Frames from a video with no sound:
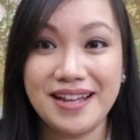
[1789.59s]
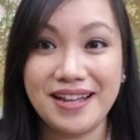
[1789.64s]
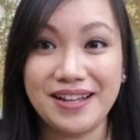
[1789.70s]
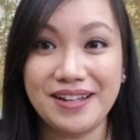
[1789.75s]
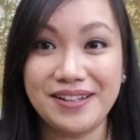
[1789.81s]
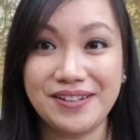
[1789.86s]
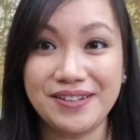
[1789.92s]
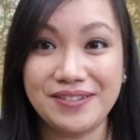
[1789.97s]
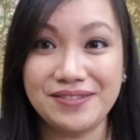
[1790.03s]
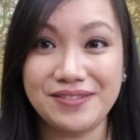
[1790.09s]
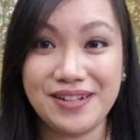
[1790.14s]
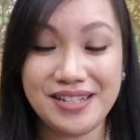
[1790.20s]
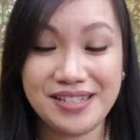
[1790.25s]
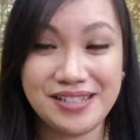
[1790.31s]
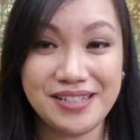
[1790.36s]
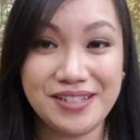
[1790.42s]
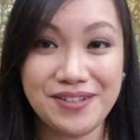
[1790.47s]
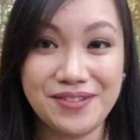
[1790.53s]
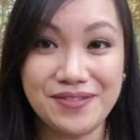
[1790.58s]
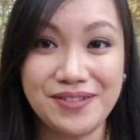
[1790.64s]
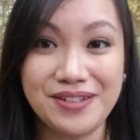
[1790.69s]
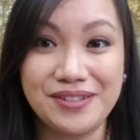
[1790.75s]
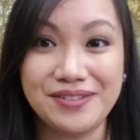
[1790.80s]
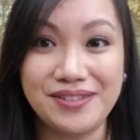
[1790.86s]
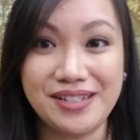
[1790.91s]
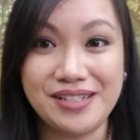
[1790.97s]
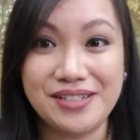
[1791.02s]
Rescue
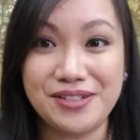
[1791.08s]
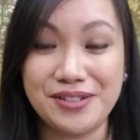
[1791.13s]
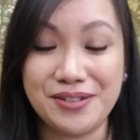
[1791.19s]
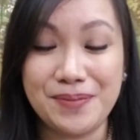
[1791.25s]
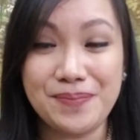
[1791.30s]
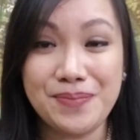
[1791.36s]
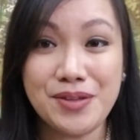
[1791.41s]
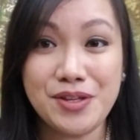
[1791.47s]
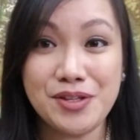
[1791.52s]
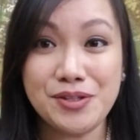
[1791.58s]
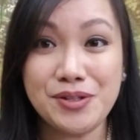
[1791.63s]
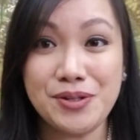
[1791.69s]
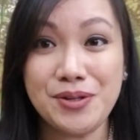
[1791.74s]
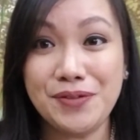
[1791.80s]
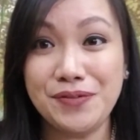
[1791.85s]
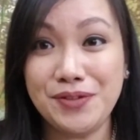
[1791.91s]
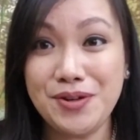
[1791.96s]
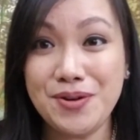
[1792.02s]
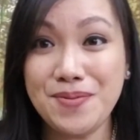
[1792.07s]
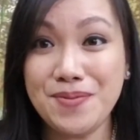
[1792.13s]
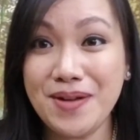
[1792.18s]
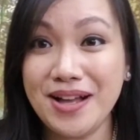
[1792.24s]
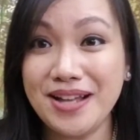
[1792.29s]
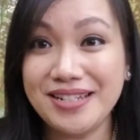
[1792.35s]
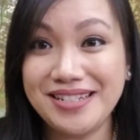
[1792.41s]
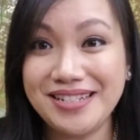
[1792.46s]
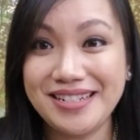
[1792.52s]
fundraiser. So if you're
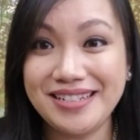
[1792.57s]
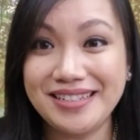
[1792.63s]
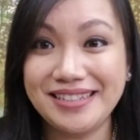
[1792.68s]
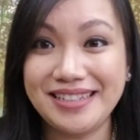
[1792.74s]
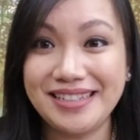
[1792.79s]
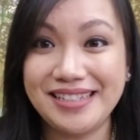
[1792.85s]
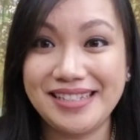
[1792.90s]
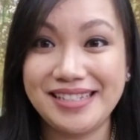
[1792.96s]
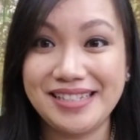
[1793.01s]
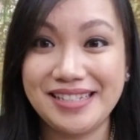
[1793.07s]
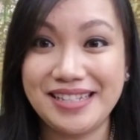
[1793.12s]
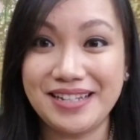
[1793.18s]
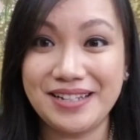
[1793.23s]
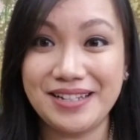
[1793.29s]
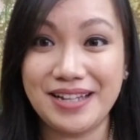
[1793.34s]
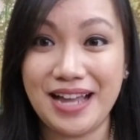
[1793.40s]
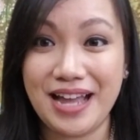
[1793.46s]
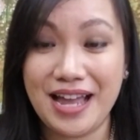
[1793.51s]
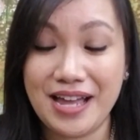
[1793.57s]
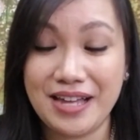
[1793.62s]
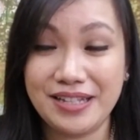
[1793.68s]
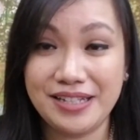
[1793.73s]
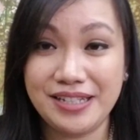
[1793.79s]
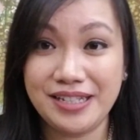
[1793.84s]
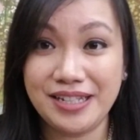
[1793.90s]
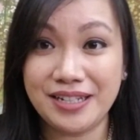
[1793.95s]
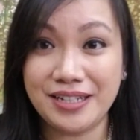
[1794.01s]
watching this
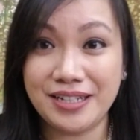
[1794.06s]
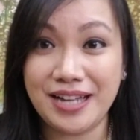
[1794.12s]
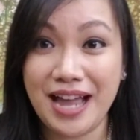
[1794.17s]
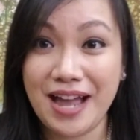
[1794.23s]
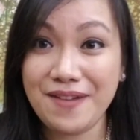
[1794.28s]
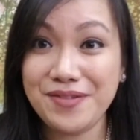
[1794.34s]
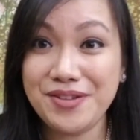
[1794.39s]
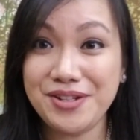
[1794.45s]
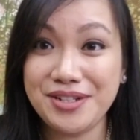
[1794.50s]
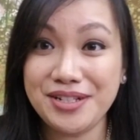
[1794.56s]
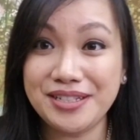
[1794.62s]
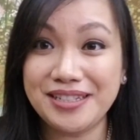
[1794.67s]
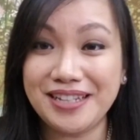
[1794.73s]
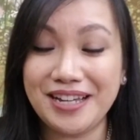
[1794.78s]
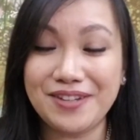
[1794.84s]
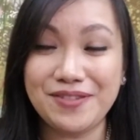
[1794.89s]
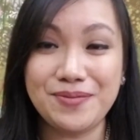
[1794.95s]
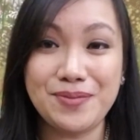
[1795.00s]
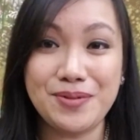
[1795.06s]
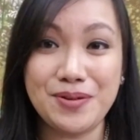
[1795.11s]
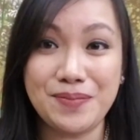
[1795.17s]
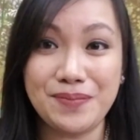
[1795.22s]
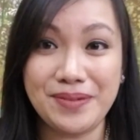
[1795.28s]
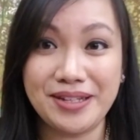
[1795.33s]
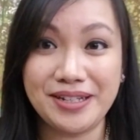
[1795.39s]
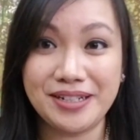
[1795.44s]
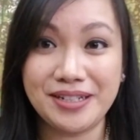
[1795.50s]
after the live
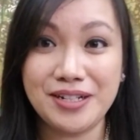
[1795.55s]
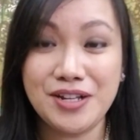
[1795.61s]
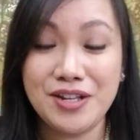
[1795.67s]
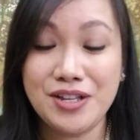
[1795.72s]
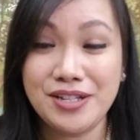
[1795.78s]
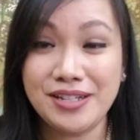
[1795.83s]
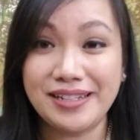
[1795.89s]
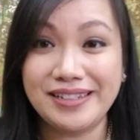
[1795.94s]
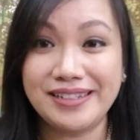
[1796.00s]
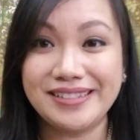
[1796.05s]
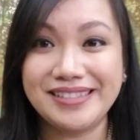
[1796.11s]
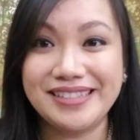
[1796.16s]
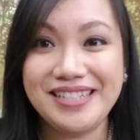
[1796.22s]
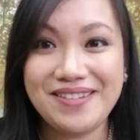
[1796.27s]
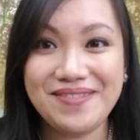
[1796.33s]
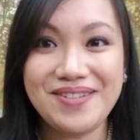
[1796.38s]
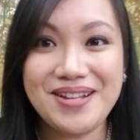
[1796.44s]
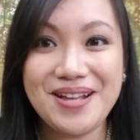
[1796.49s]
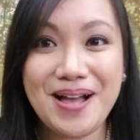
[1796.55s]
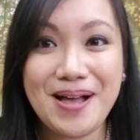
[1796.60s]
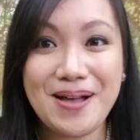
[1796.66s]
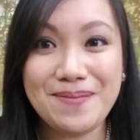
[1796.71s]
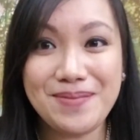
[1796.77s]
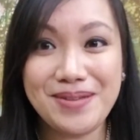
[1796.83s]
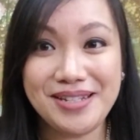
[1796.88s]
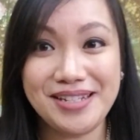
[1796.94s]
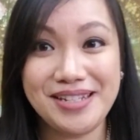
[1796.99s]
premiere, leave a
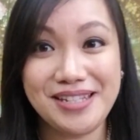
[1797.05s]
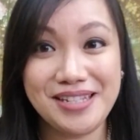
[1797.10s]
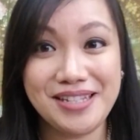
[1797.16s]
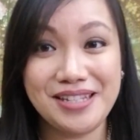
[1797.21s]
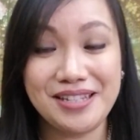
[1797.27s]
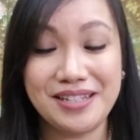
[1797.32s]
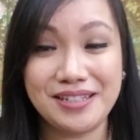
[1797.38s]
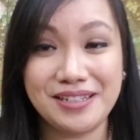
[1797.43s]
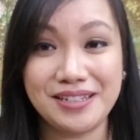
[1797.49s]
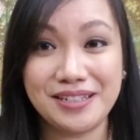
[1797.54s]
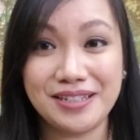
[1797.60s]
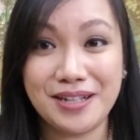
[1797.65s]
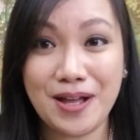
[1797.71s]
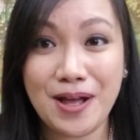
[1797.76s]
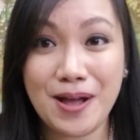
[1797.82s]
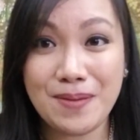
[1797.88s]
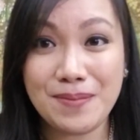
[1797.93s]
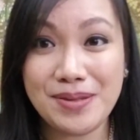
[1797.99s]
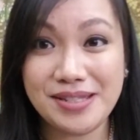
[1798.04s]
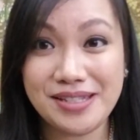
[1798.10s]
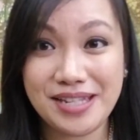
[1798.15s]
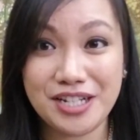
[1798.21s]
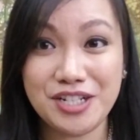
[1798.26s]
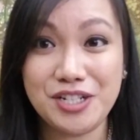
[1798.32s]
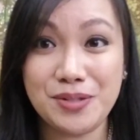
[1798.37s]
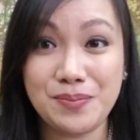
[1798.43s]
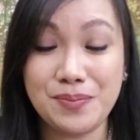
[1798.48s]
comment in the comment
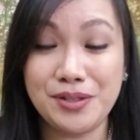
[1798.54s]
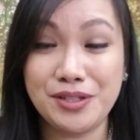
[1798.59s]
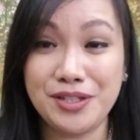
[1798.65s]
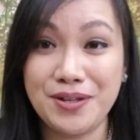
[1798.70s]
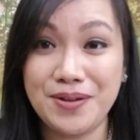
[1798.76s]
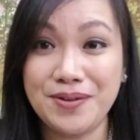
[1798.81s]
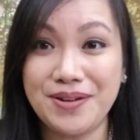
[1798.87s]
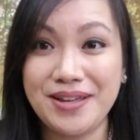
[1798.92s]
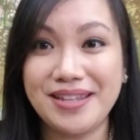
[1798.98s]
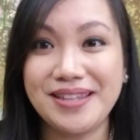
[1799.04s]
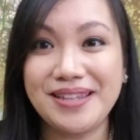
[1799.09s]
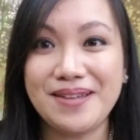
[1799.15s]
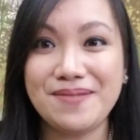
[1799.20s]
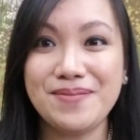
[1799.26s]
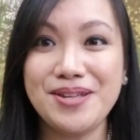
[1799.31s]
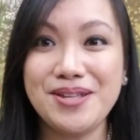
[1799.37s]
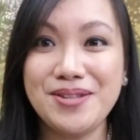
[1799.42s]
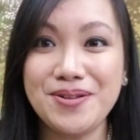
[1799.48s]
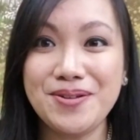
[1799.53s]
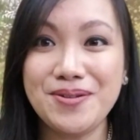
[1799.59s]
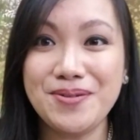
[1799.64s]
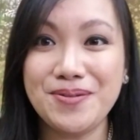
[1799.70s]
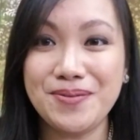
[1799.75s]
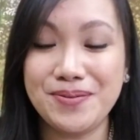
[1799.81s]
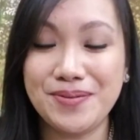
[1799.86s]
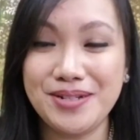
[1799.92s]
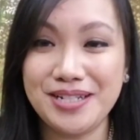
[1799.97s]
section below and let me
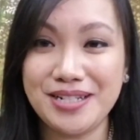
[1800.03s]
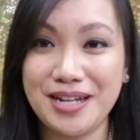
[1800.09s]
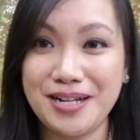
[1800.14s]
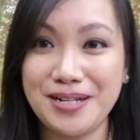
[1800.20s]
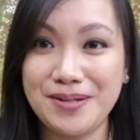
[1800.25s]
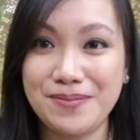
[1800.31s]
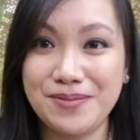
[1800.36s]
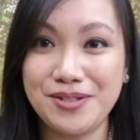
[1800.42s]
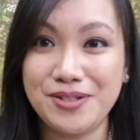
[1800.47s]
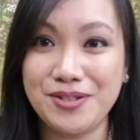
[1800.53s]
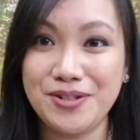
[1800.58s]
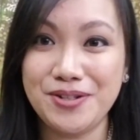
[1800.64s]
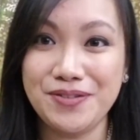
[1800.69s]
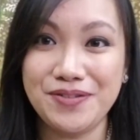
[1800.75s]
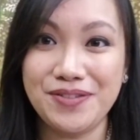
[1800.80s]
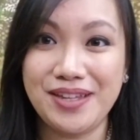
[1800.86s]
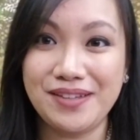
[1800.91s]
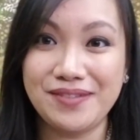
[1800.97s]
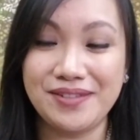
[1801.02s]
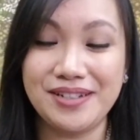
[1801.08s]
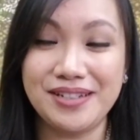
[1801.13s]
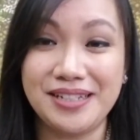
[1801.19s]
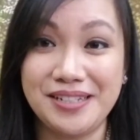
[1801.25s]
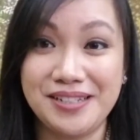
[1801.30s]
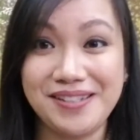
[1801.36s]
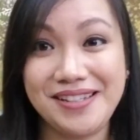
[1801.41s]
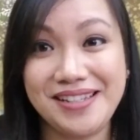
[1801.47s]
know which item was your favorite,
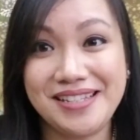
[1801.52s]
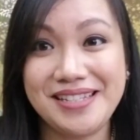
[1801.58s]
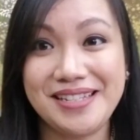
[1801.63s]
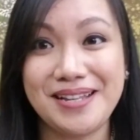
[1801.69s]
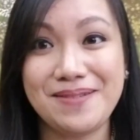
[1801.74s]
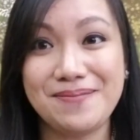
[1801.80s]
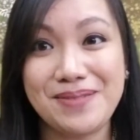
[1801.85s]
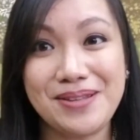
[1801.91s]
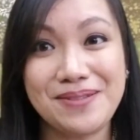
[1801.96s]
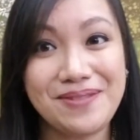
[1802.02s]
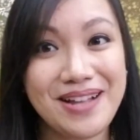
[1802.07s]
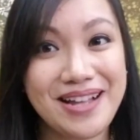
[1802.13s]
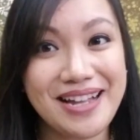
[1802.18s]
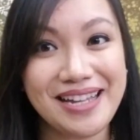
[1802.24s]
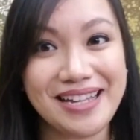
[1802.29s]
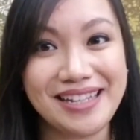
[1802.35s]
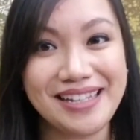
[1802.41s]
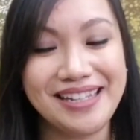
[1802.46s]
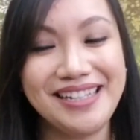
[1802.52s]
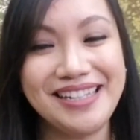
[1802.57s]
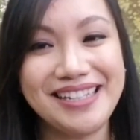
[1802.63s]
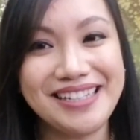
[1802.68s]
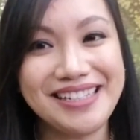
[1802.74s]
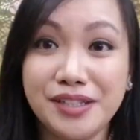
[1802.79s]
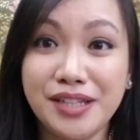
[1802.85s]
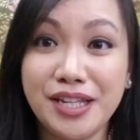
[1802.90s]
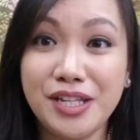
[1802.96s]
and you can tell me why.
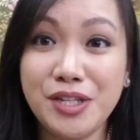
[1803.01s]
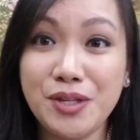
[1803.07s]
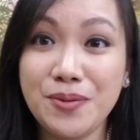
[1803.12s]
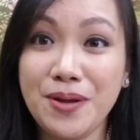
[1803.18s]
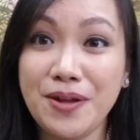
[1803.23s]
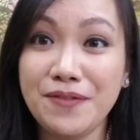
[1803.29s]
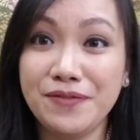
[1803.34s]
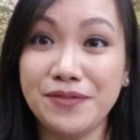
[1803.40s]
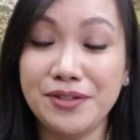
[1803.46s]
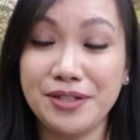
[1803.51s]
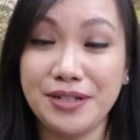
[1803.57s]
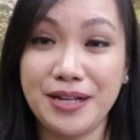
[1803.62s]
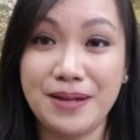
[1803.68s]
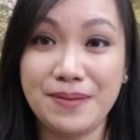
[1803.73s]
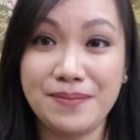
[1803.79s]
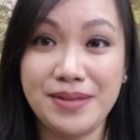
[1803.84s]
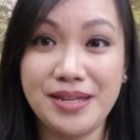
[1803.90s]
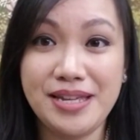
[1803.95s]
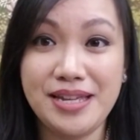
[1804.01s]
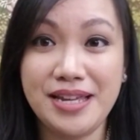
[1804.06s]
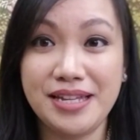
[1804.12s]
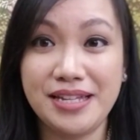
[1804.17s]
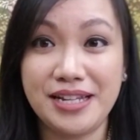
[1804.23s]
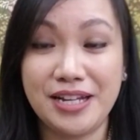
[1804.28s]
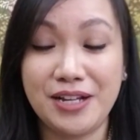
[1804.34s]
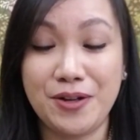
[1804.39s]
Thank you all for coming, and I